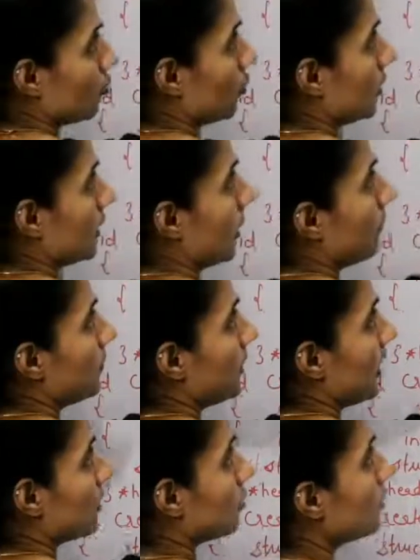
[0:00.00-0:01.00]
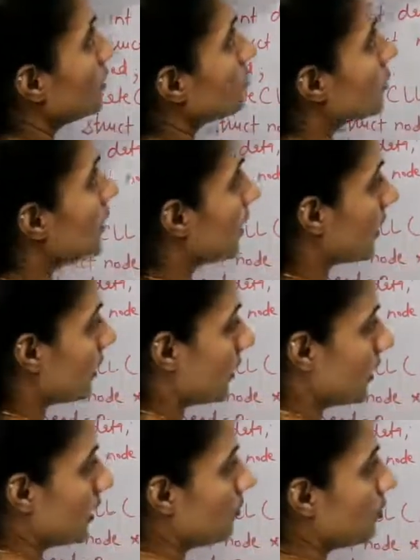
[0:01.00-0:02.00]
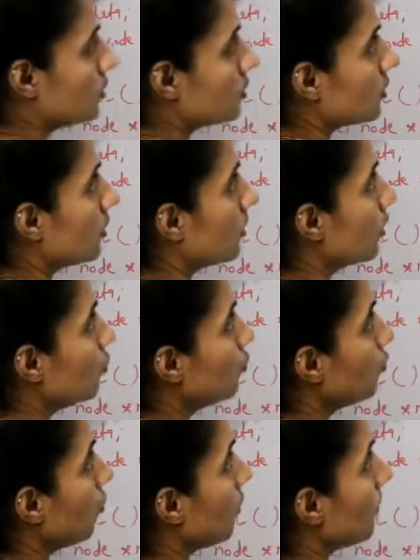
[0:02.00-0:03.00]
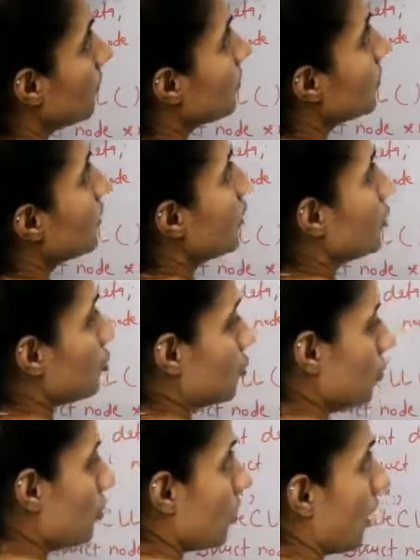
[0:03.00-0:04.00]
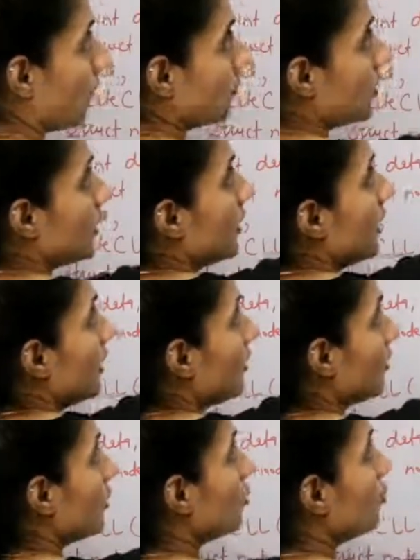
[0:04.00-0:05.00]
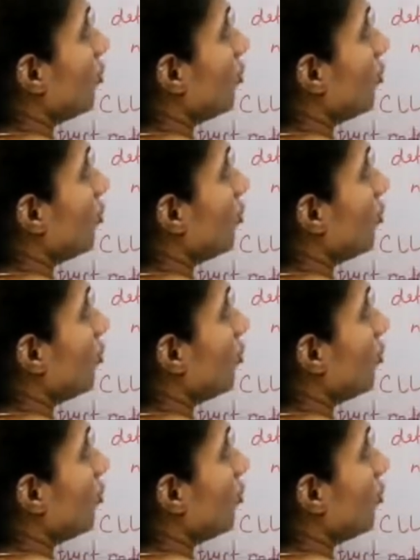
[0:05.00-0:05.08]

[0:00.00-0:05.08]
node. Temp next means here I will insert new node. So after creating this